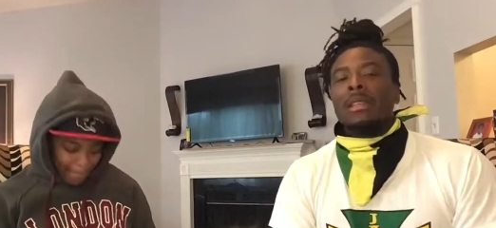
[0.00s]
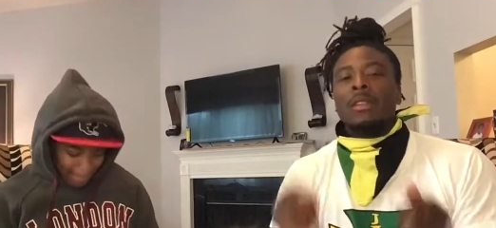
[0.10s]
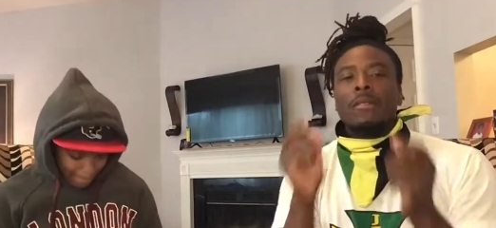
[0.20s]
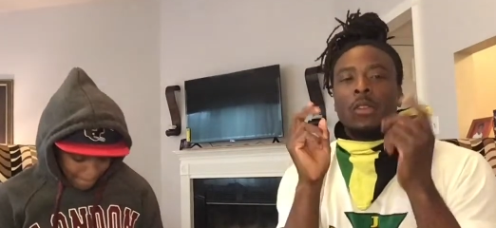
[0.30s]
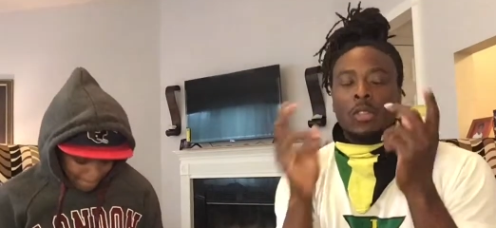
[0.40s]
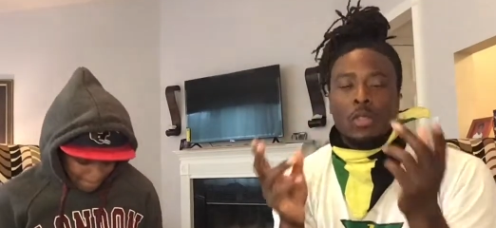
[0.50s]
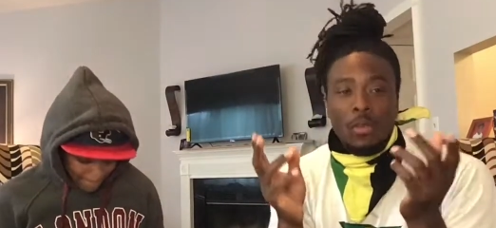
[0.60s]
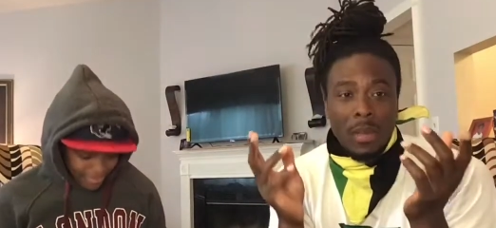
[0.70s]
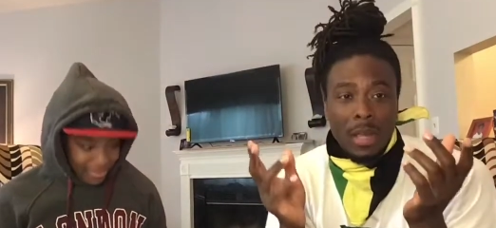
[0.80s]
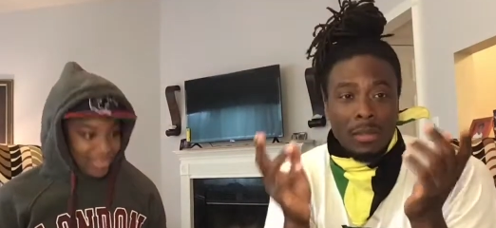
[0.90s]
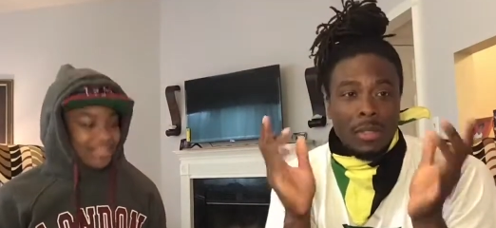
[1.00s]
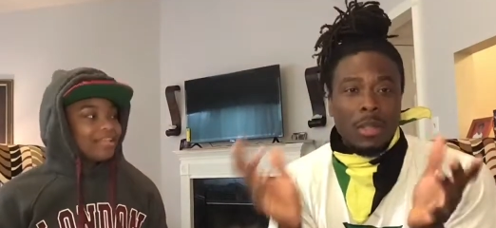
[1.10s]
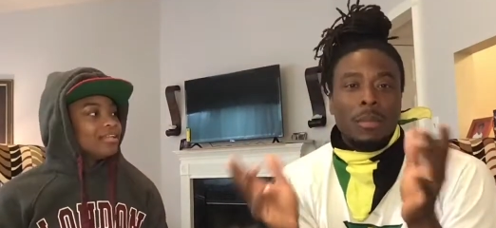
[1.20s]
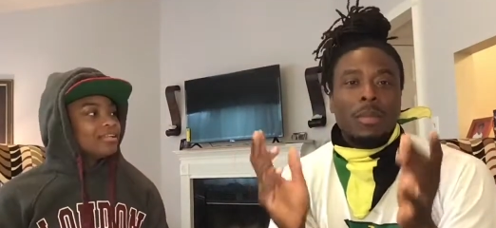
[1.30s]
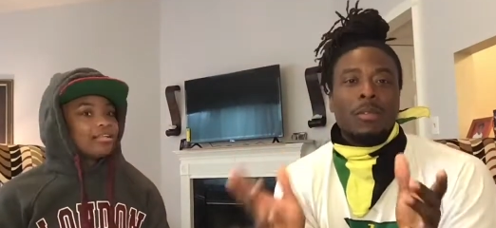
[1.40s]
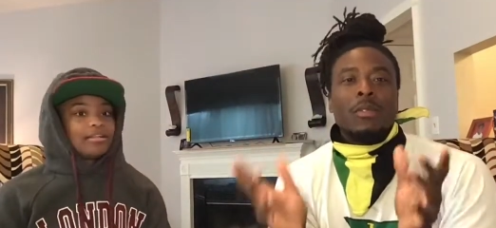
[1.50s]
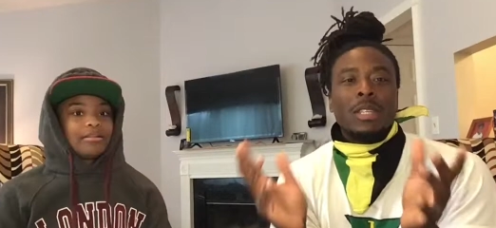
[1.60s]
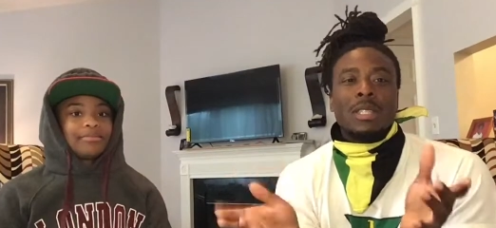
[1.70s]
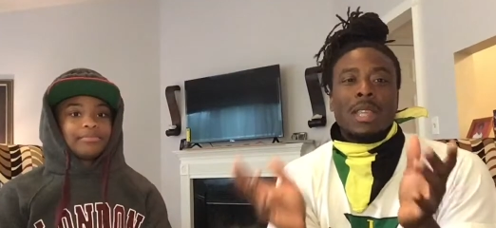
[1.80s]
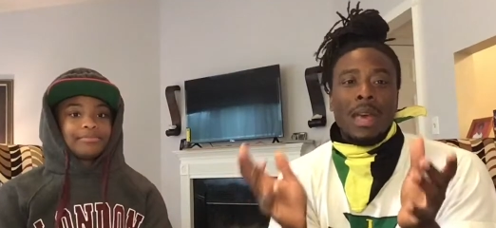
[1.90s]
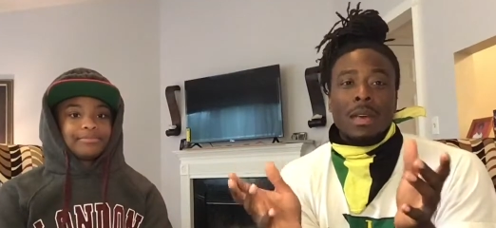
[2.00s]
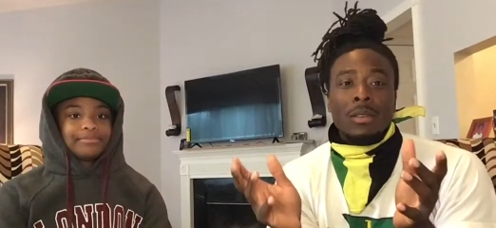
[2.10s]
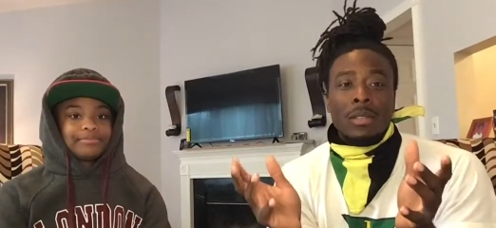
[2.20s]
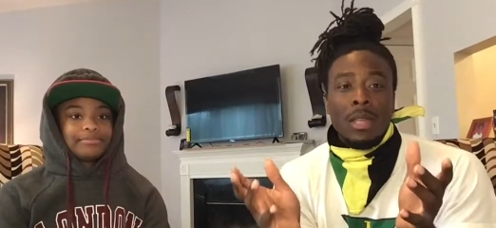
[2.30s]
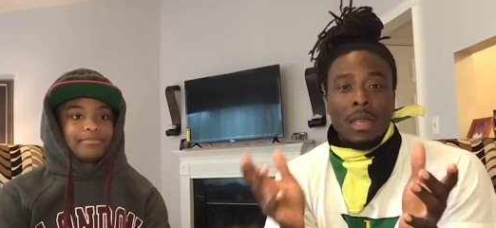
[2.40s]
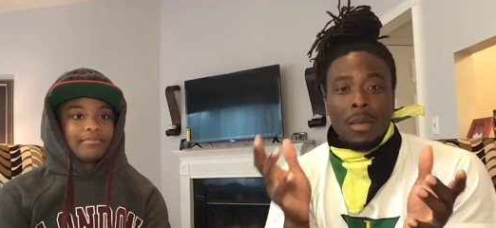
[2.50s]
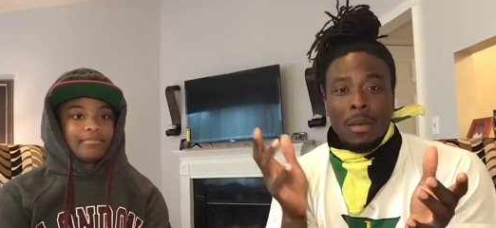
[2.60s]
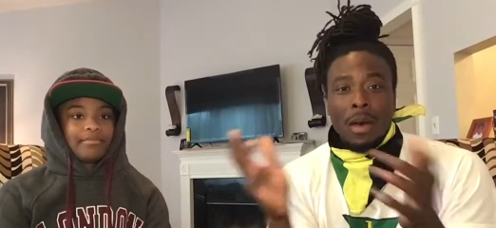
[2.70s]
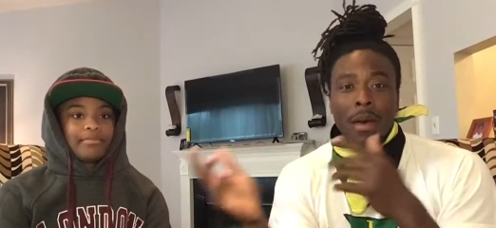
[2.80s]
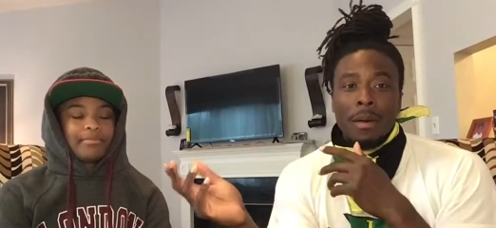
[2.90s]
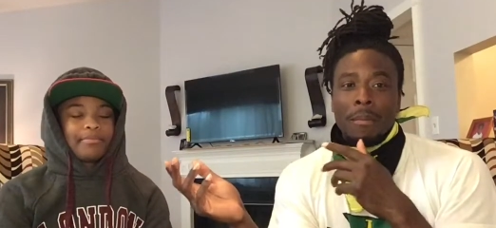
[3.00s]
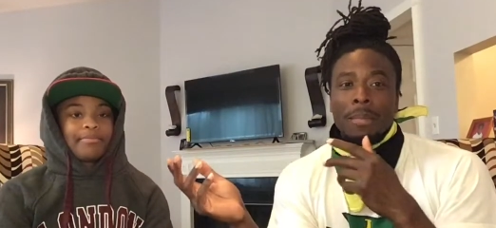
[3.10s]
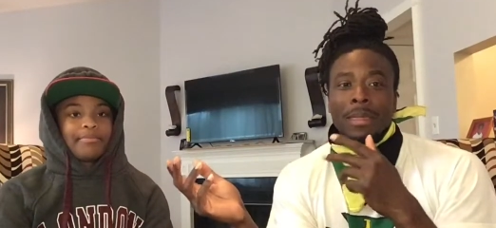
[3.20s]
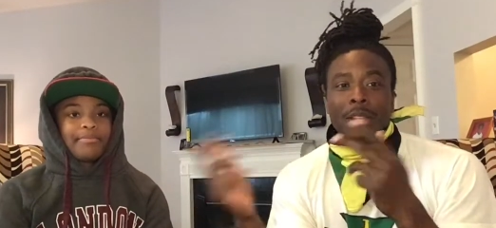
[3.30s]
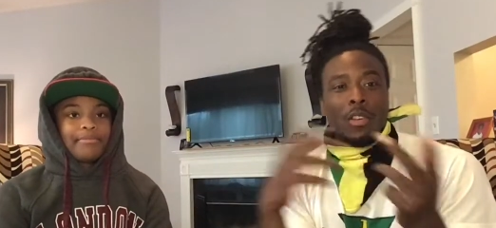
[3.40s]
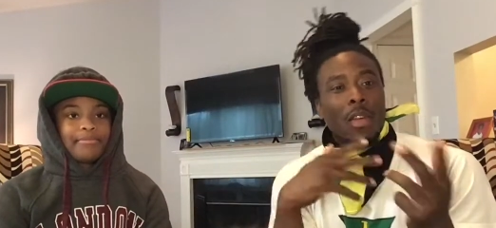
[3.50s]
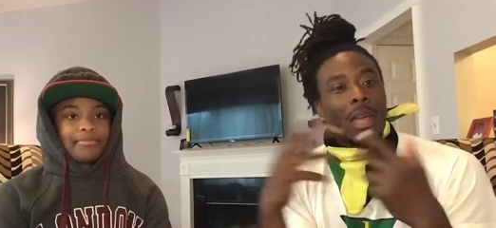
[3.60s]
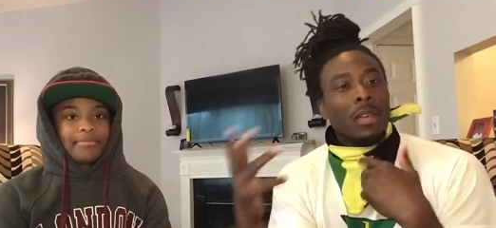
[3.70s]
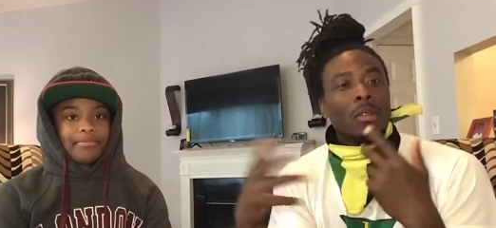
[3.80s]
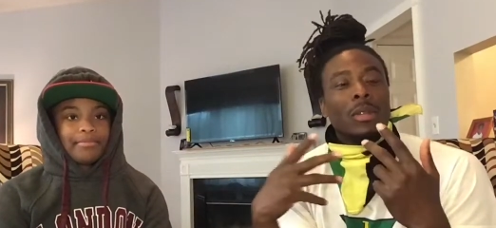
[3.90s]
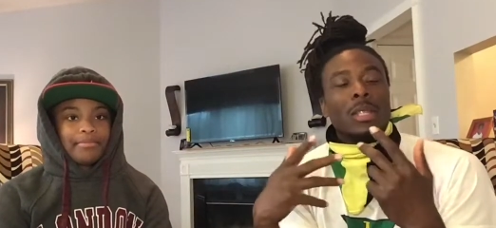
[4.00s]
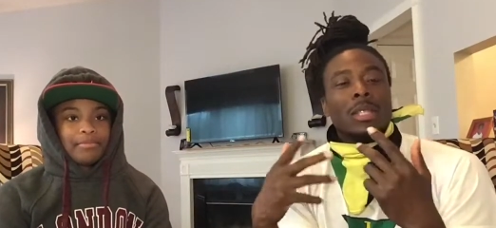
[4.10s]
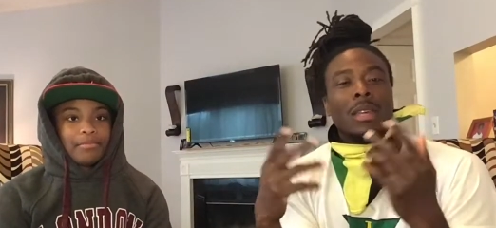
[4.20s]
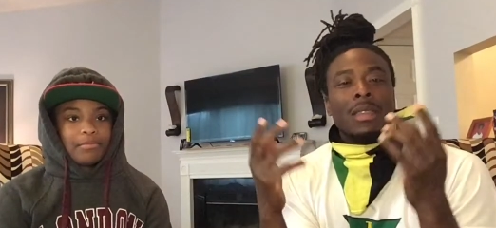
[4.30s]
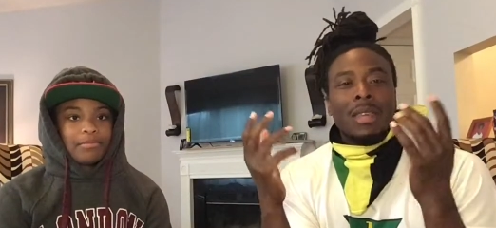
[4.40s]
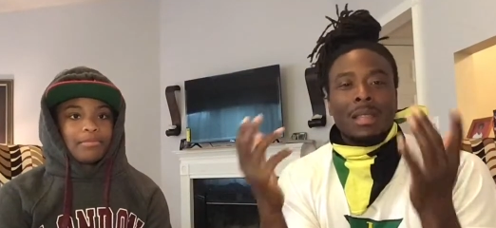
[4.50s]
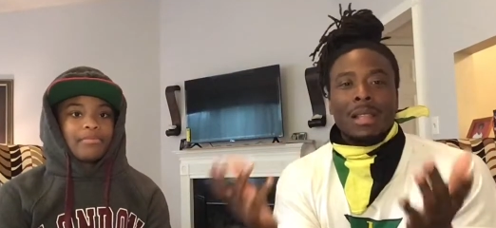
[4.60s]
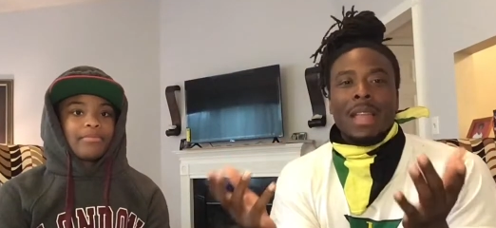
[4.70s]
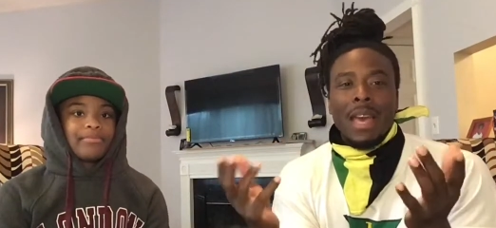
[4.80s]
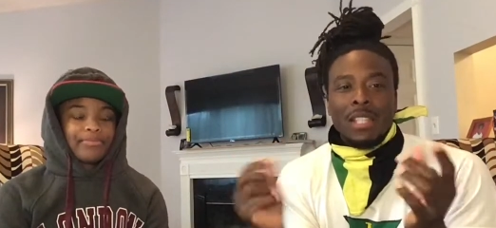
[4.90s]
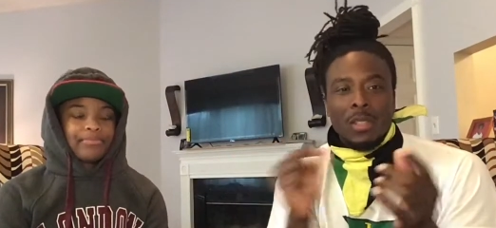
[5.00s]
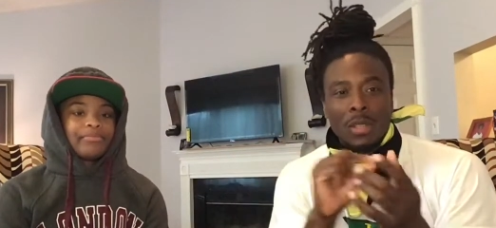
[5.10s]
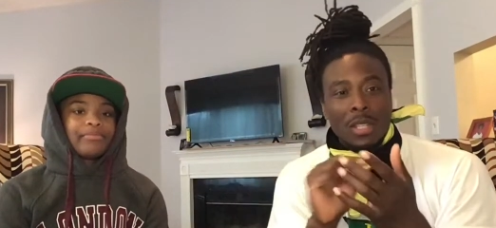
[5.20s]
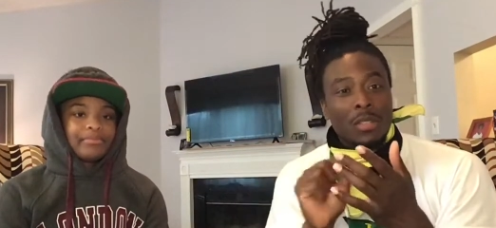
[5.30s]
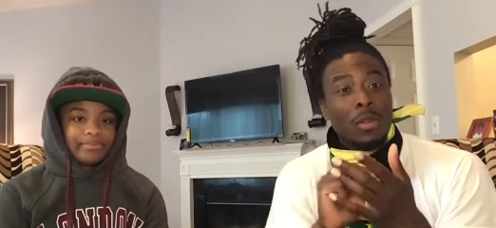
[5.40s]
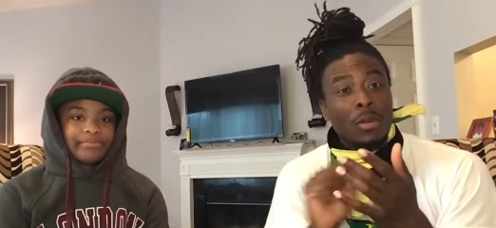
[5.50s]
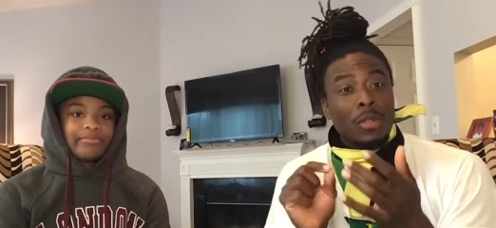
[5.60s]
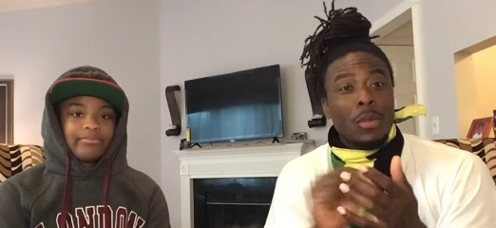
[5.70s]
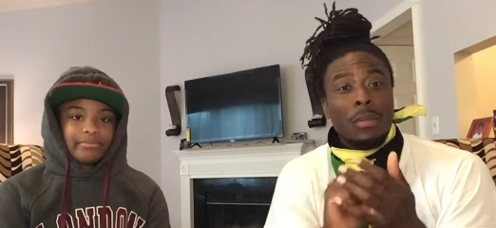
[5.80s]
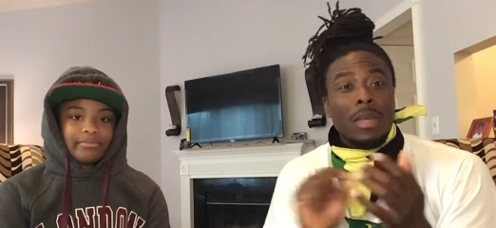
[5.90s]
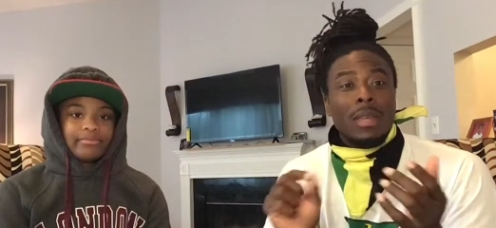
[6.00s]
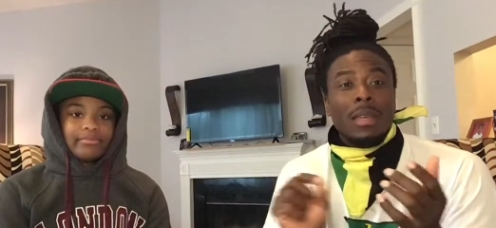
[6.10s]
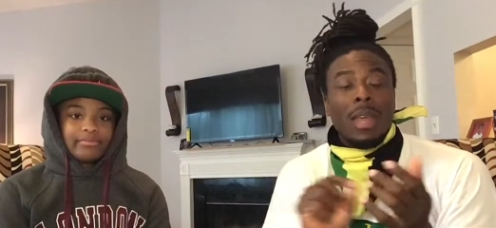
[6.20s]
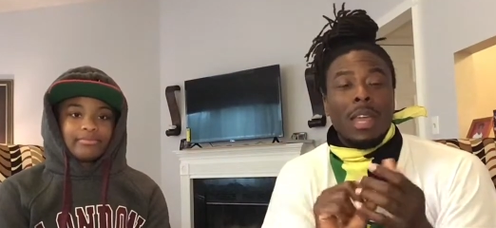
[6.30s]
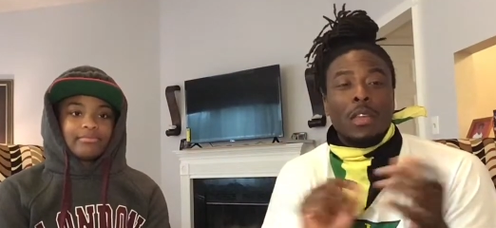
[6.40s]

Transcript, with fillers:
Speaker 1: The first two rounds are going to be freestyles, um, cracking on each other, and the last one is going to be a